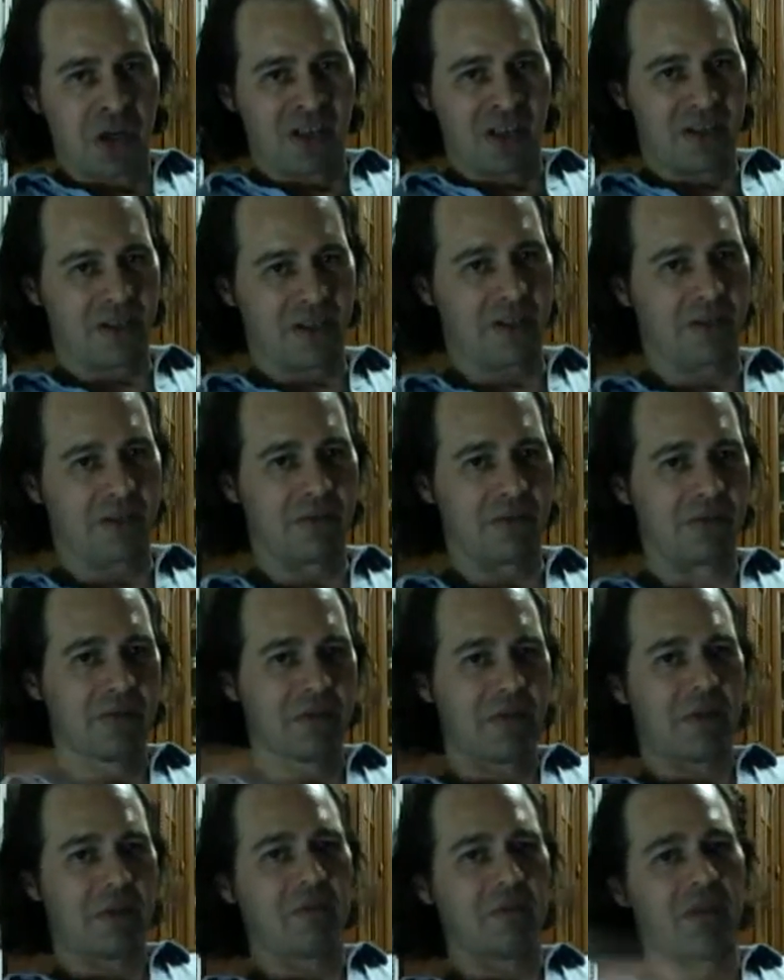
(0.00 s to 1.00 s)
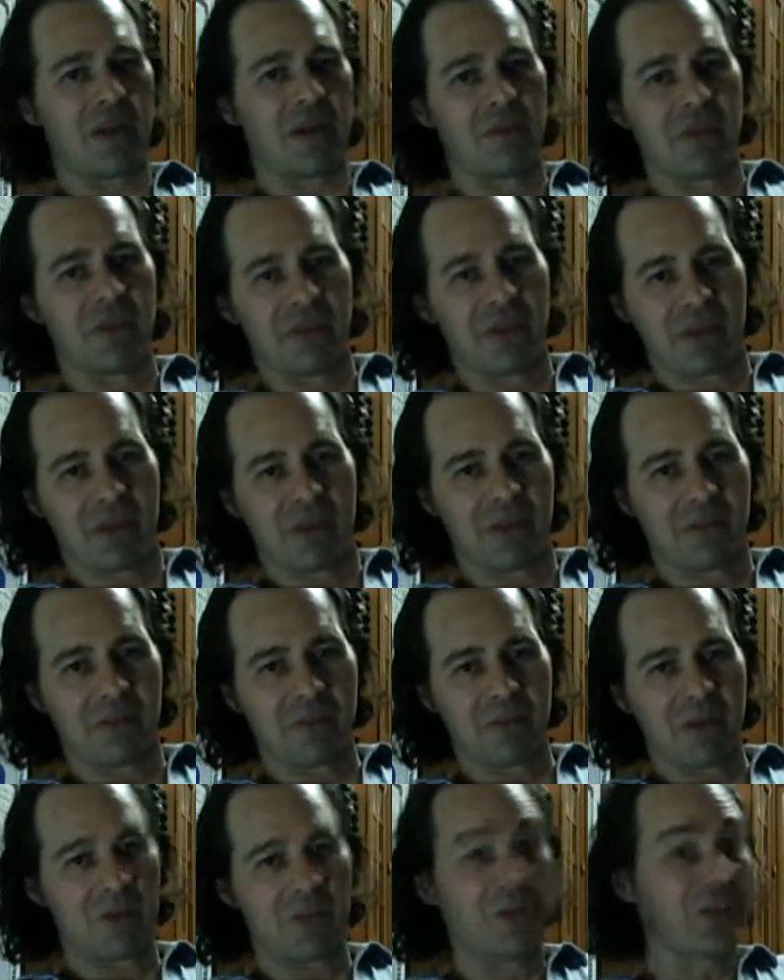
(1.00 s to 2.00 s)
So, maybe
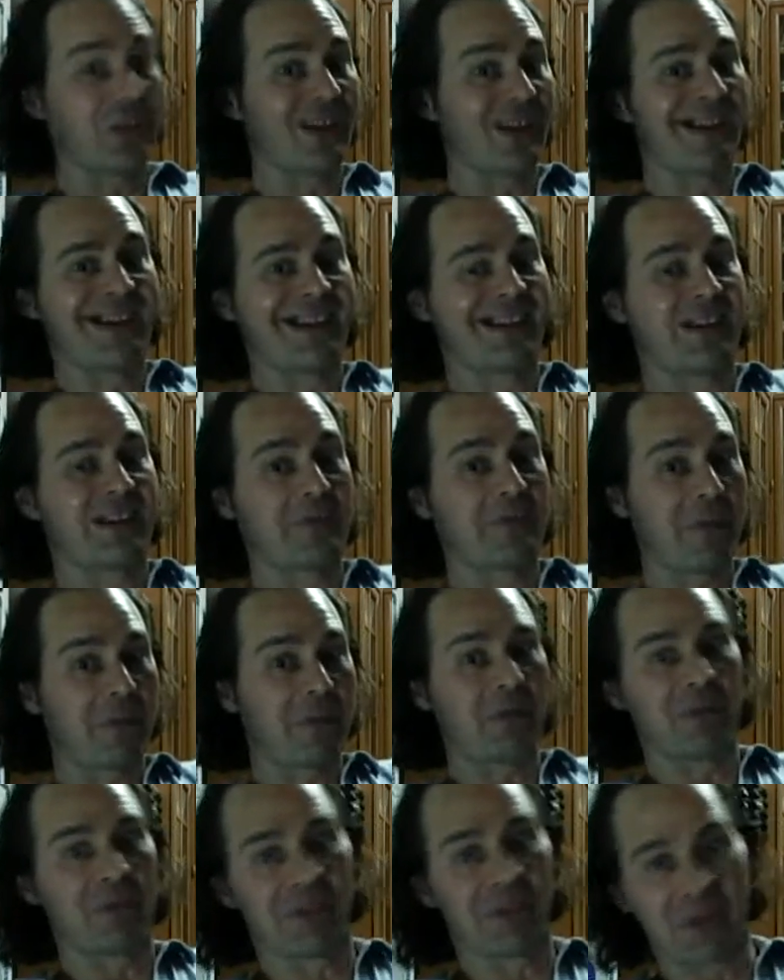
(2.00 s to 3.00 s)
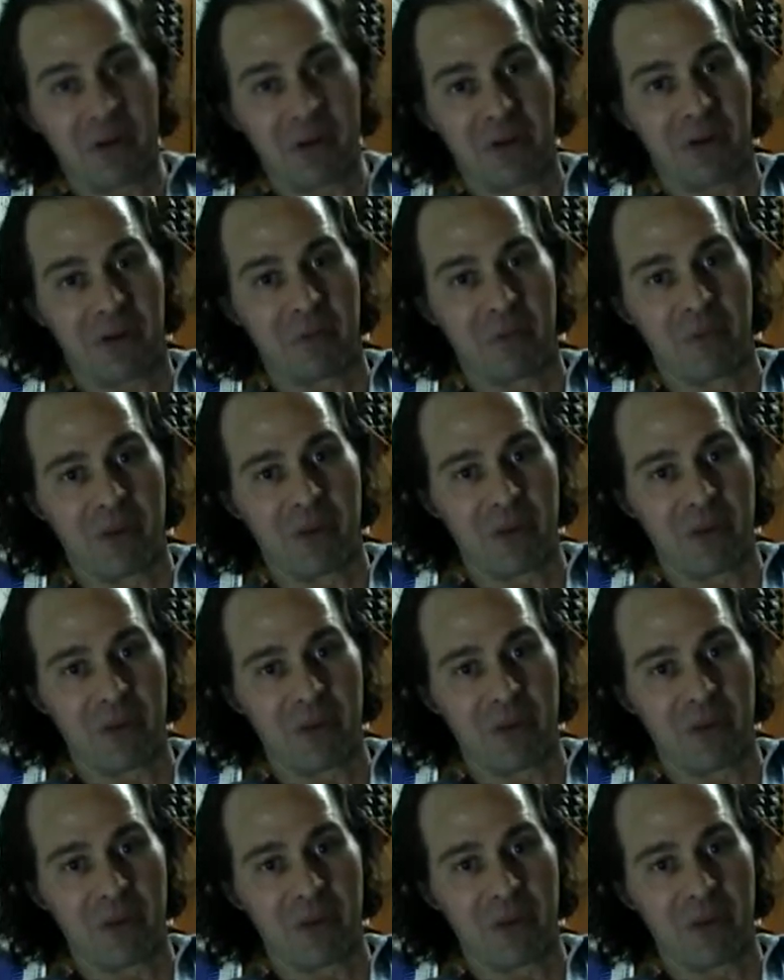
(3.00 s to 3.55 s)
you like her, maybe you want to know her